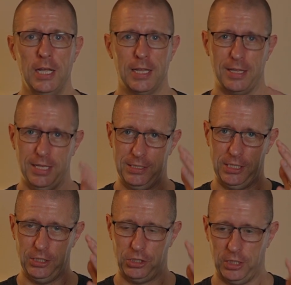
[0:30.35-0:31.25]
That then
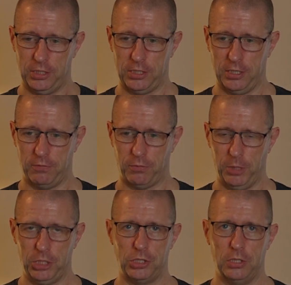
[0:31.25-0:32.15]
takes you into
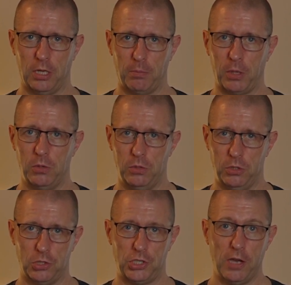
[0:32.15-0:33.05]
information about
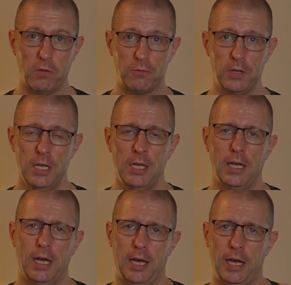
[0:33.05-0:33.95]
yourself.
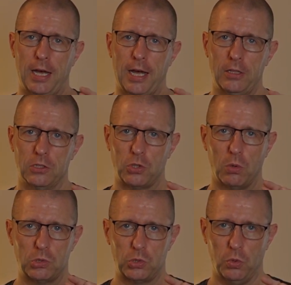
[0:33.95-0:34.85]
And there's
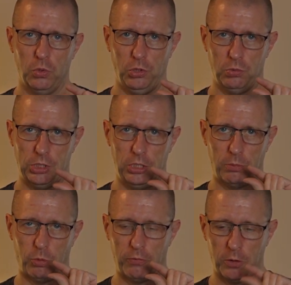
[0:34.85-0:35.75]
also, you'll see your
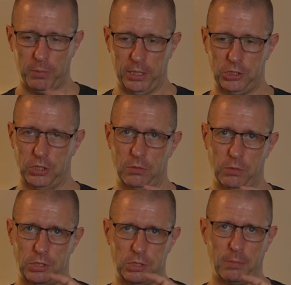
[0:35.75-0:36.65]
profile picture,
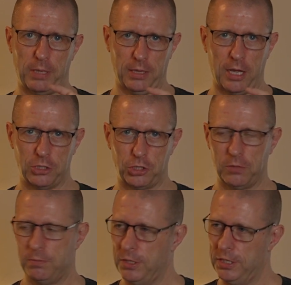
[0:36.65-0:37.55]
which is a bit
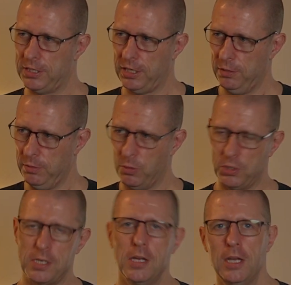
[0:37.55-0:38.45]
larger than the tiny wee
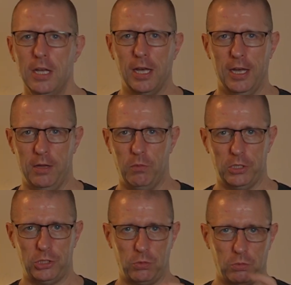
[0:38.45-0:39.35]
body,
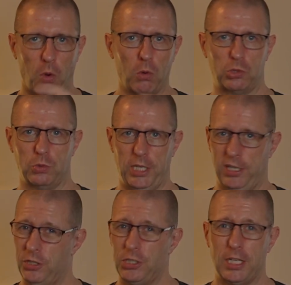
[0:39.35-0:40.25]
which will also take
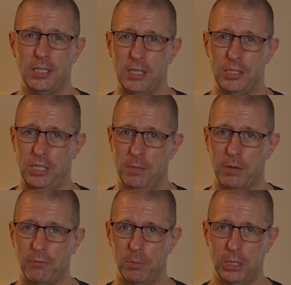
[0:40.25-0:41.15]
you just into the same
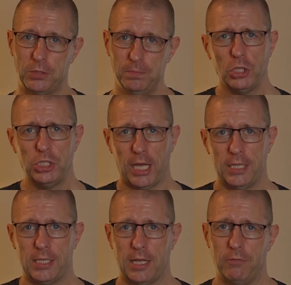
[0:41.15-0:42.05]
information. Once you get
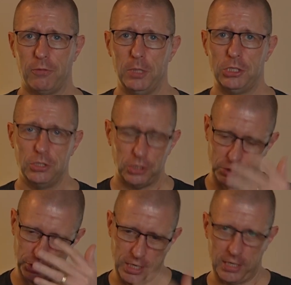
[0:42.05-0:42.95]
into that information,
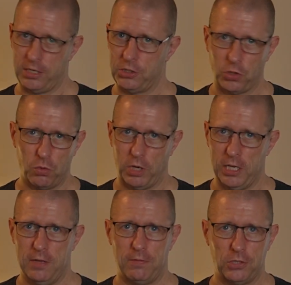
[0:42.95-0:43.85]
just check that it's all
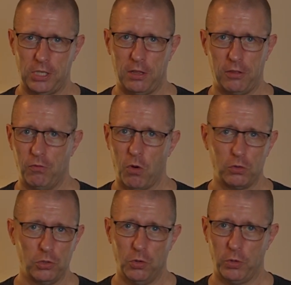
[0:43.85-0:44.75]
right. If there's anything
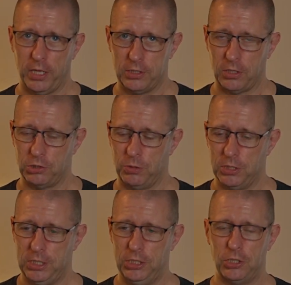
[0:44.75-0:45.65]
wrong, get in touch with
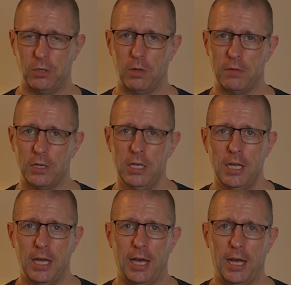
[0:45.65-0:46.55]
your teacher or whatever.
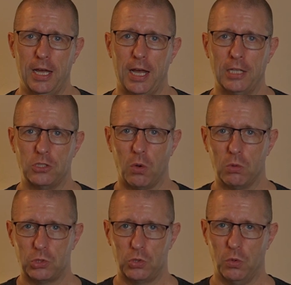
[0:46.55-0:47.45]
And
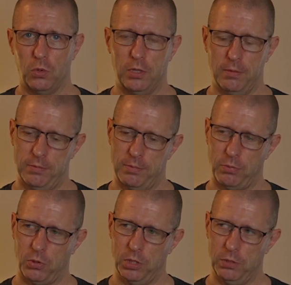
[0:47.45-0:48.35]
also,
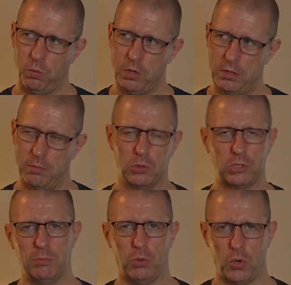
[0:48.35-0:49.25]
probably one of the
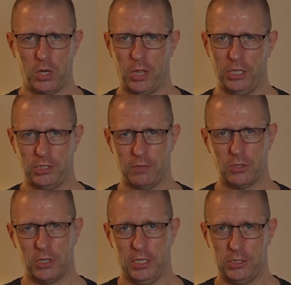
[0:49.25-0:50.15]
most important things
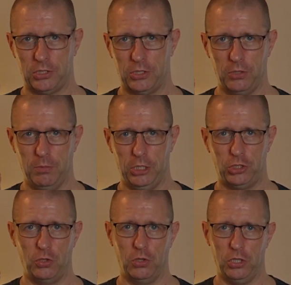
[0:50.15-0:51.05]
ever is to make
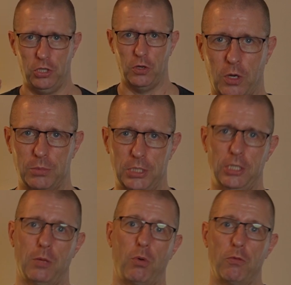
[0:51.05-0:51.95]
sure that you
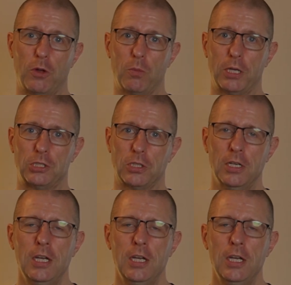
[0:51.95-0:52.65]
update your profile picture.